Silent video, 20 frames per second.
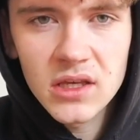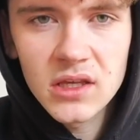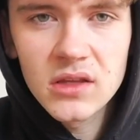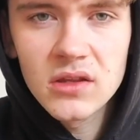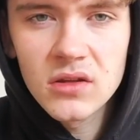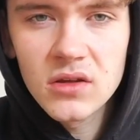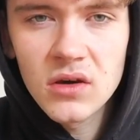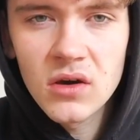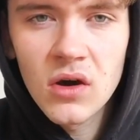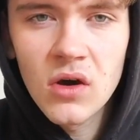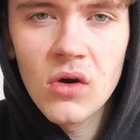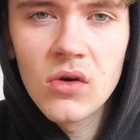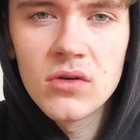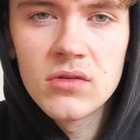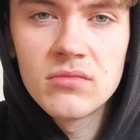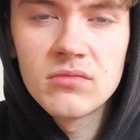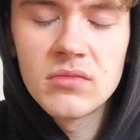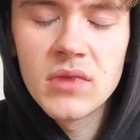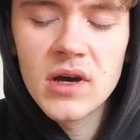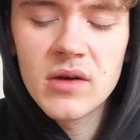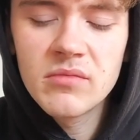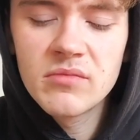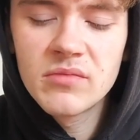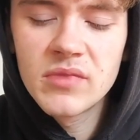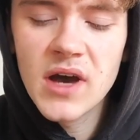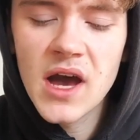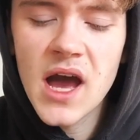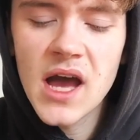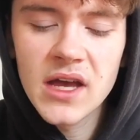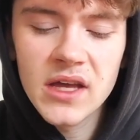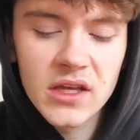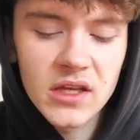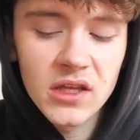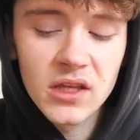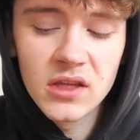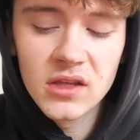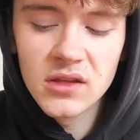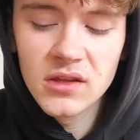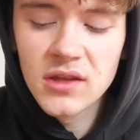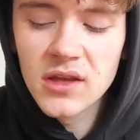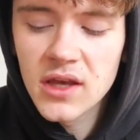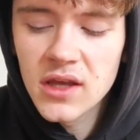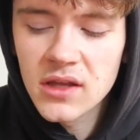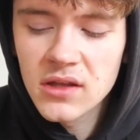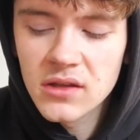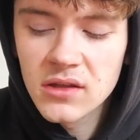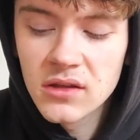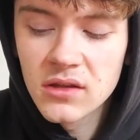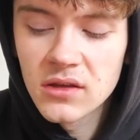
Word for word: and the hole in my back again